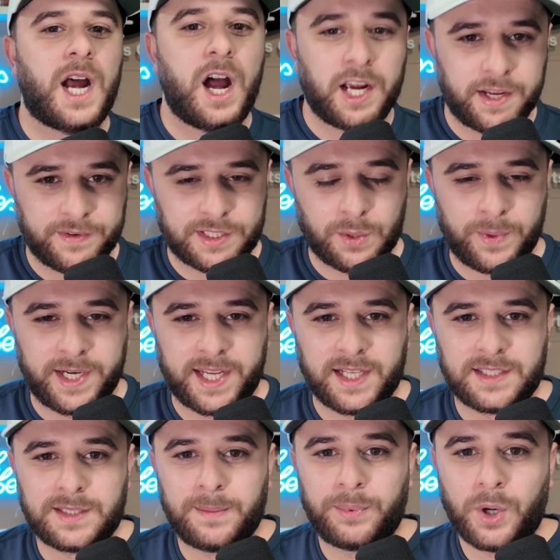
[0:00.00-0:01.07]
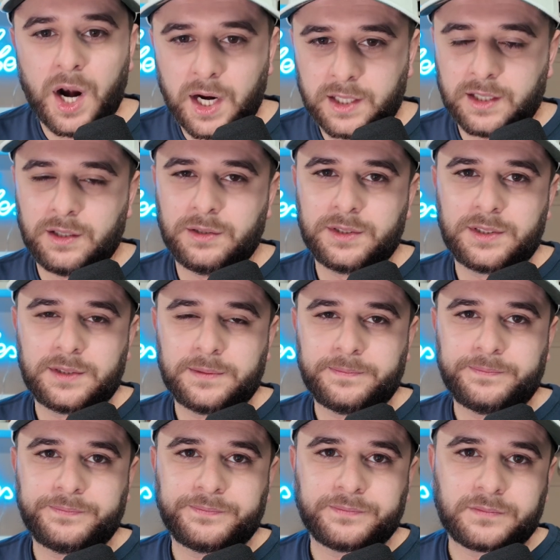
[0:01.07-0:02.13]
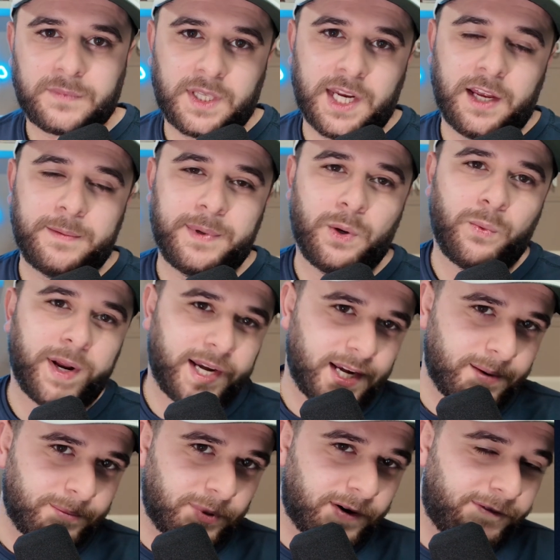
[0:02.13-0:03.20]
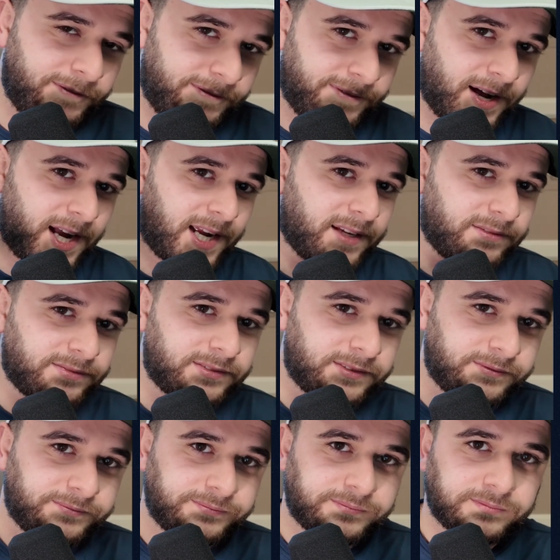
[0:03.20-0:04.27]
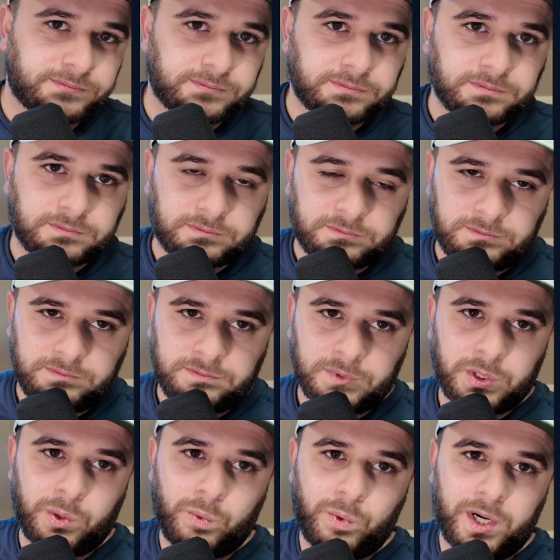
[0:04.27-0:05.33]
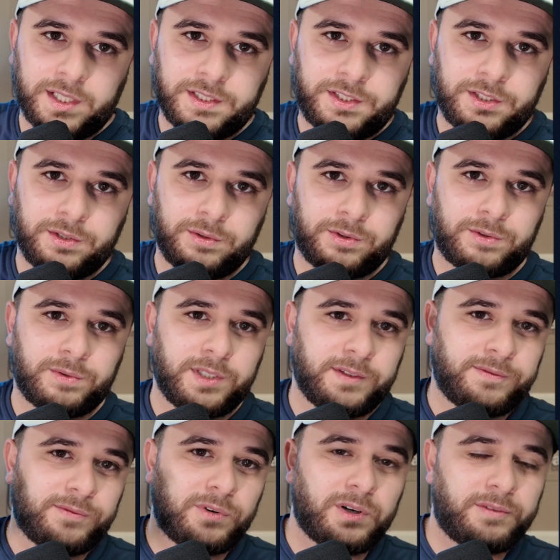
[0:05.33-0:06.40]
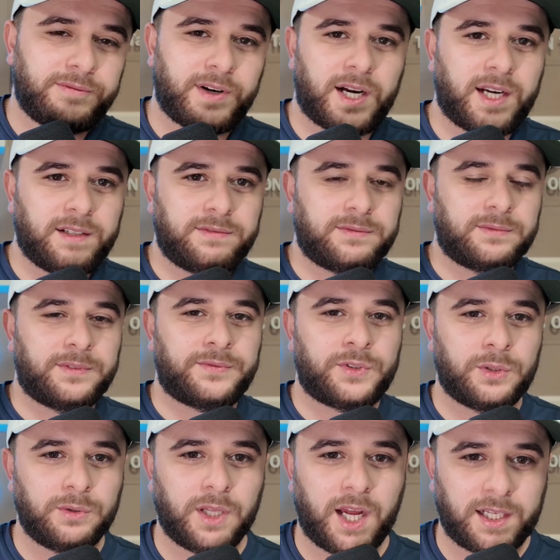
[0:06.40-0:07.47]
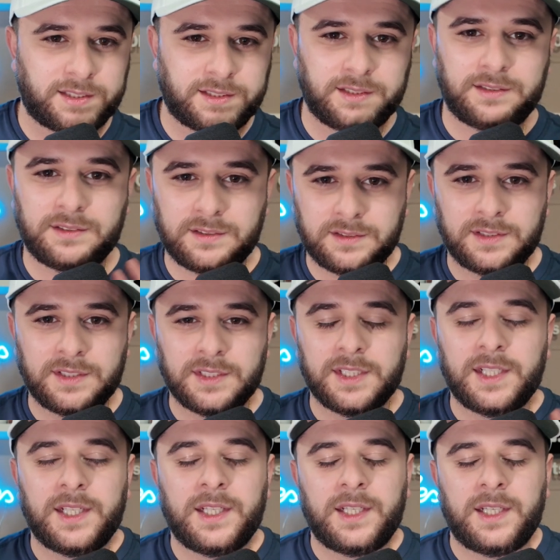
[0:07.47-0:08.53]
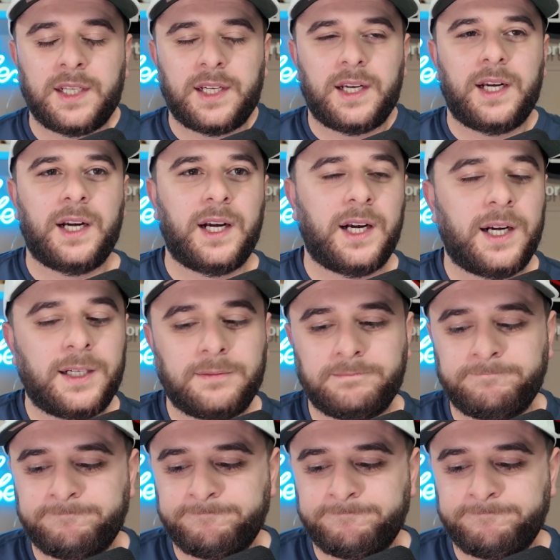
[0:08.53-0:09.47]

I'll give us a win against the Broncos. That'd be win number five. 1, 2, 3, 4, 5 with two losses. I